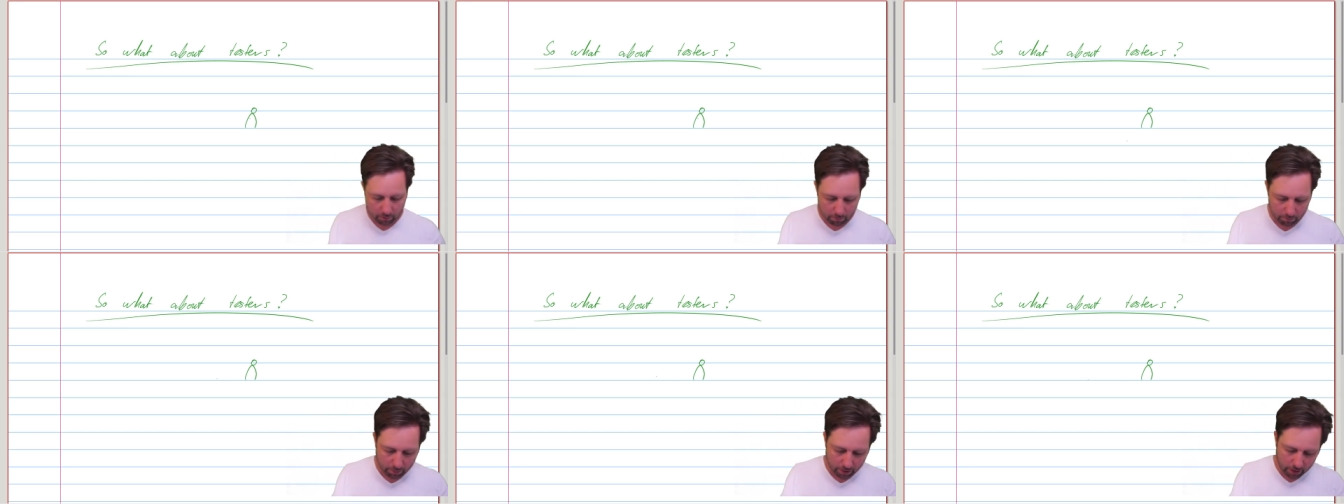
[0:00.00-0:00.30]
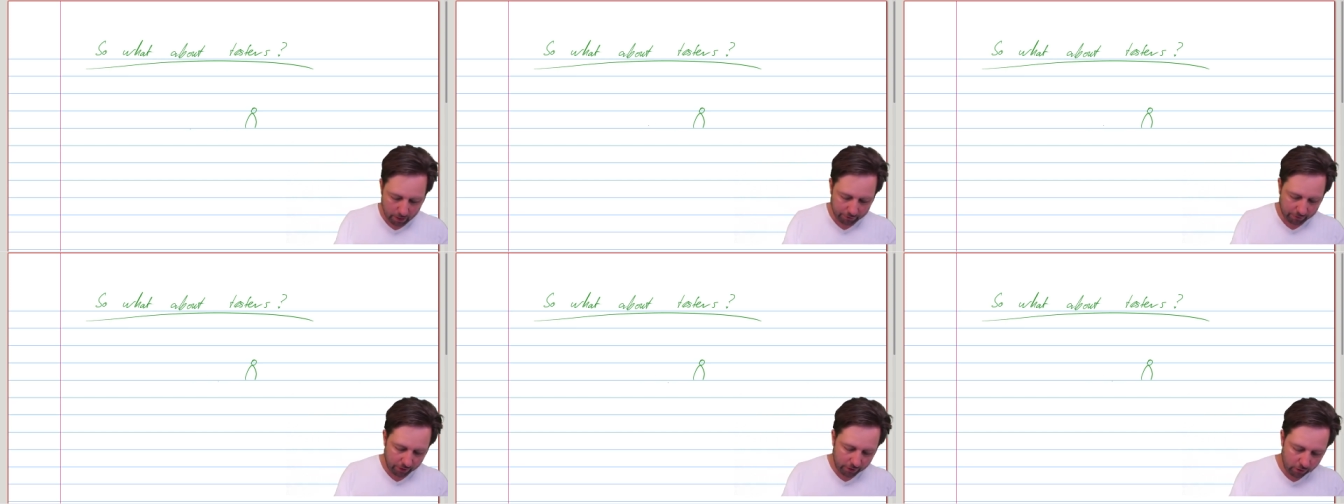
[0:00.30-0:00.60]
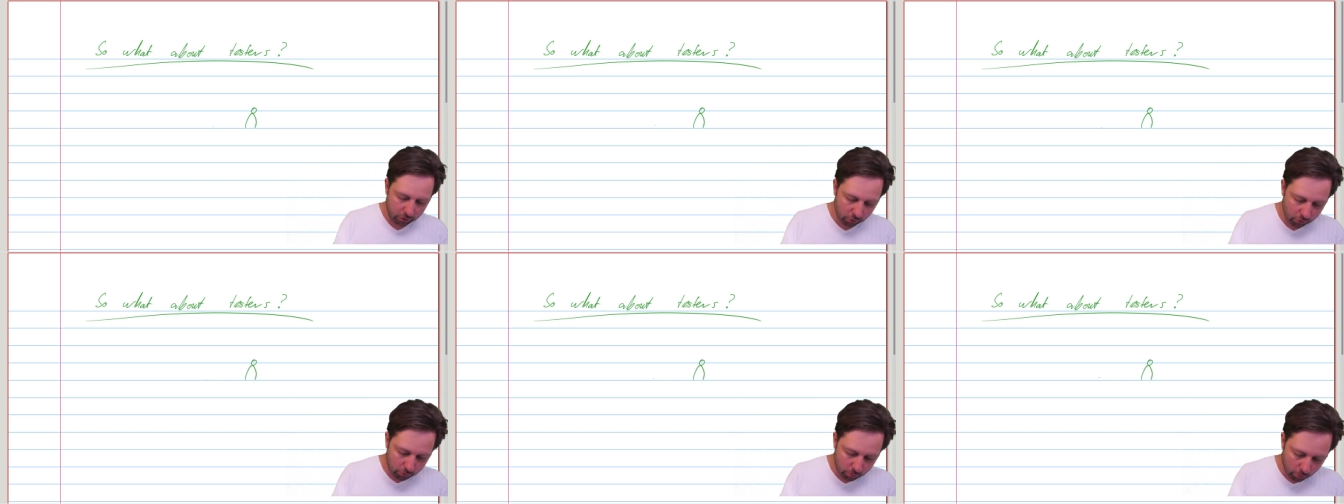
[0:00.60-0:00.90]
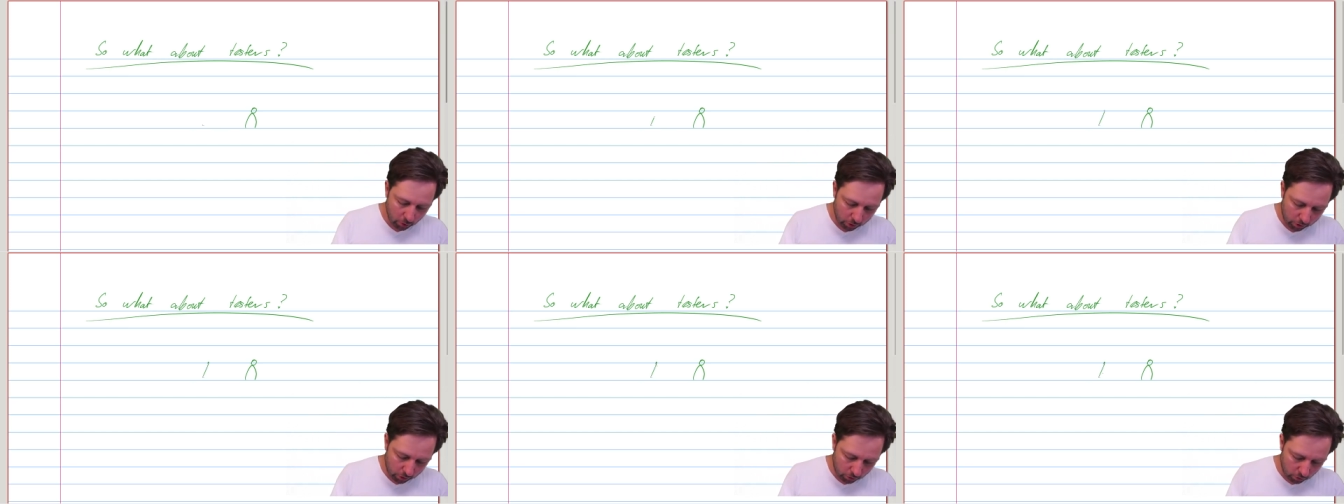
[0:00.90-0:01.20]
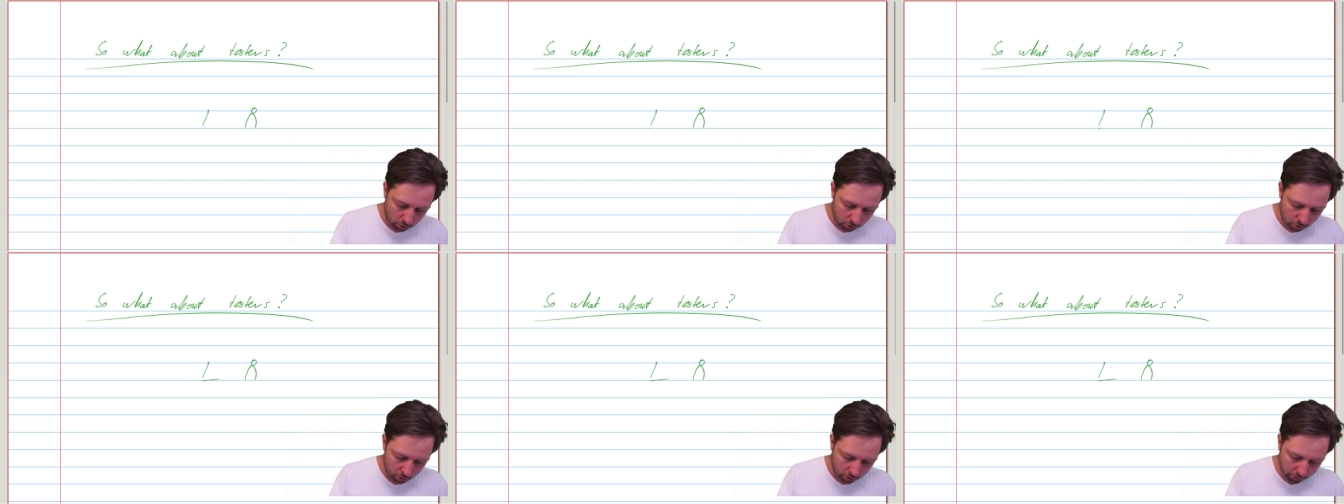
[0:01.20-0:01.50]
but they don't work
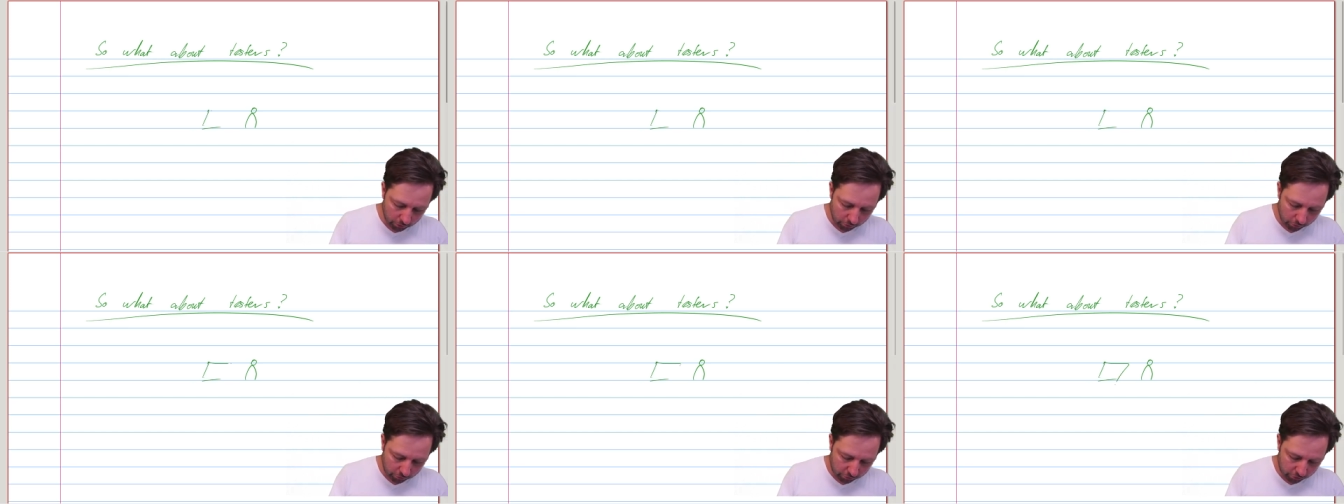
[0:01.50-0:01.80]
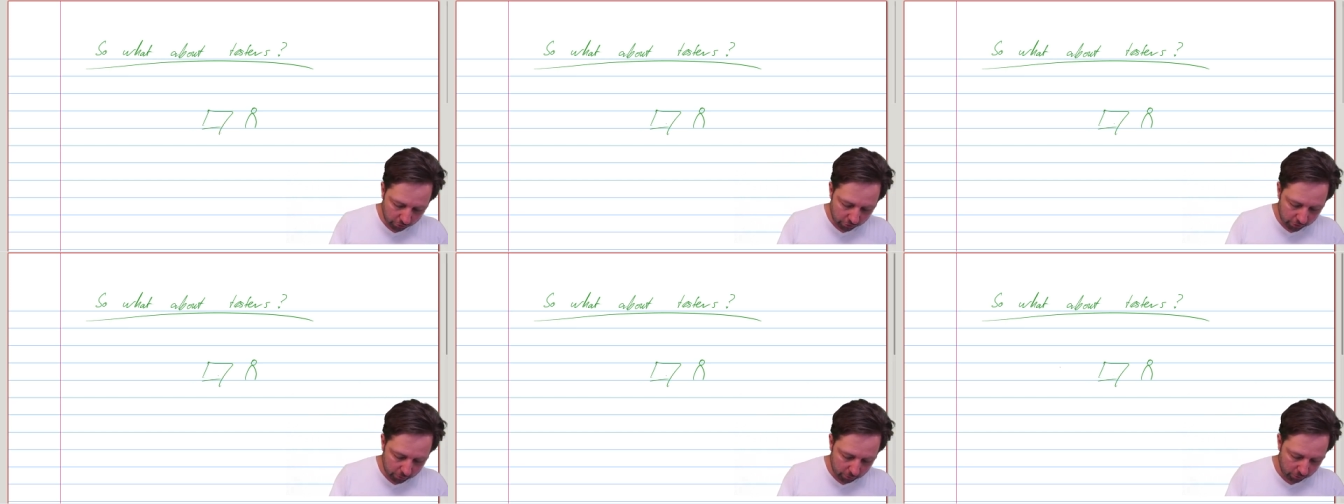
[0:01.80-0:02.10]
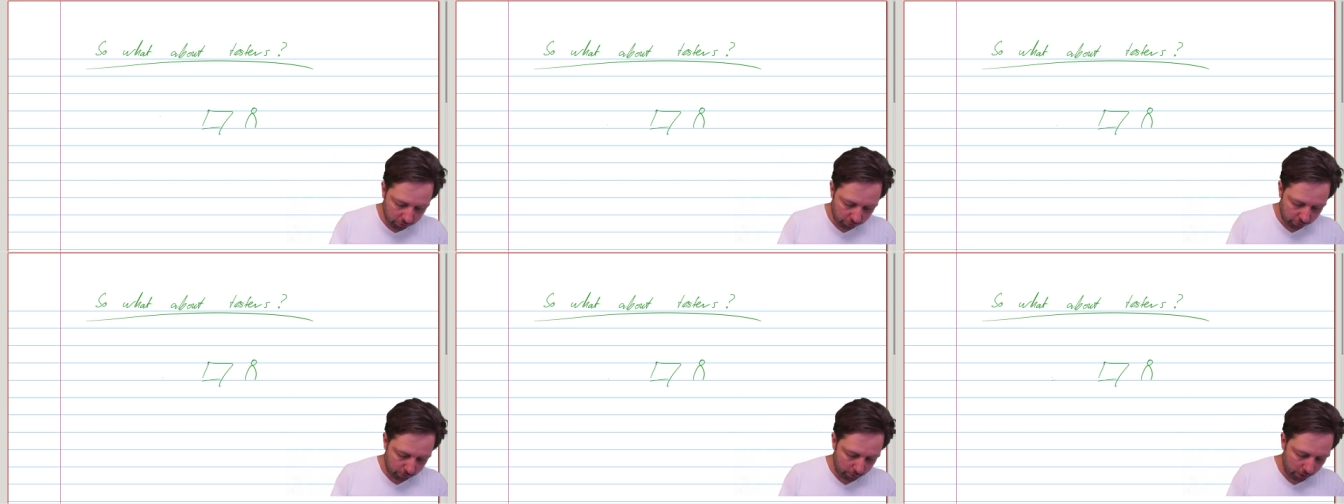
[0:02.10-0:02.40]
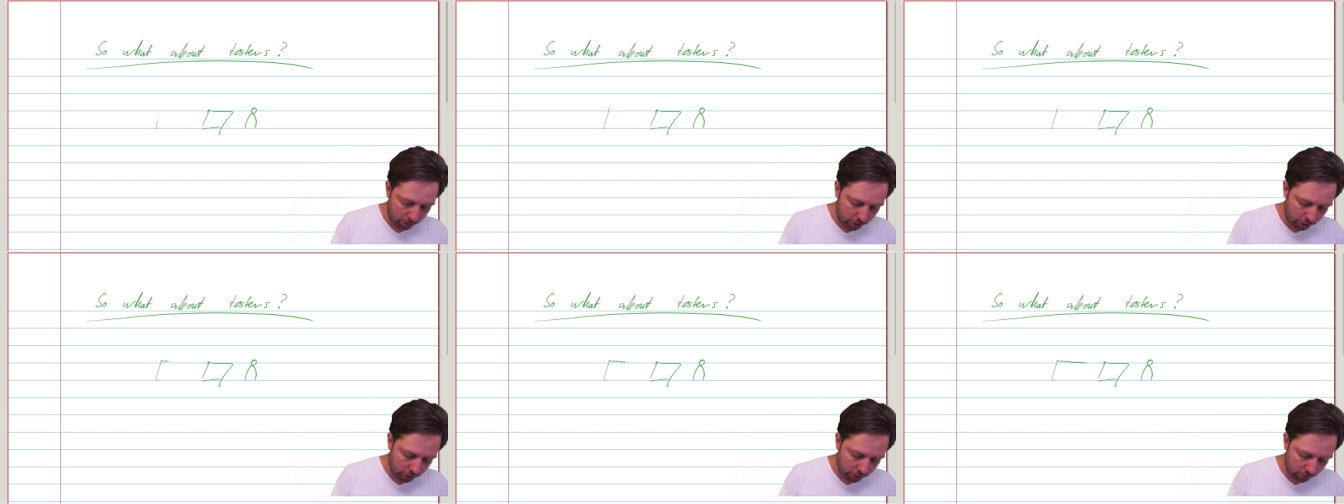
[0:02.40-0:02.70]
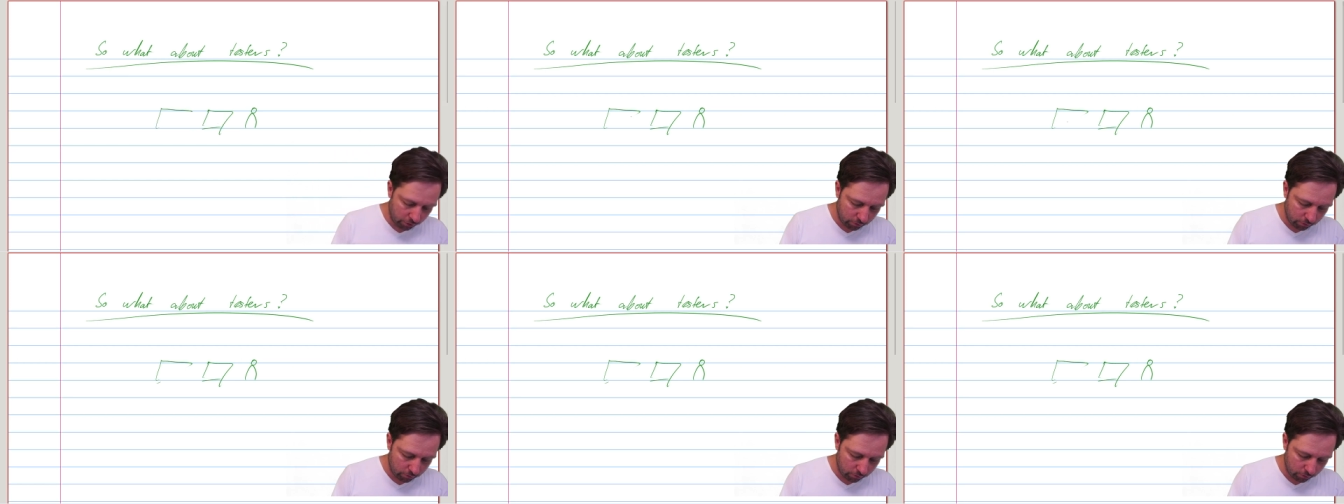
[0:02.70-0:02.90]
on systems as much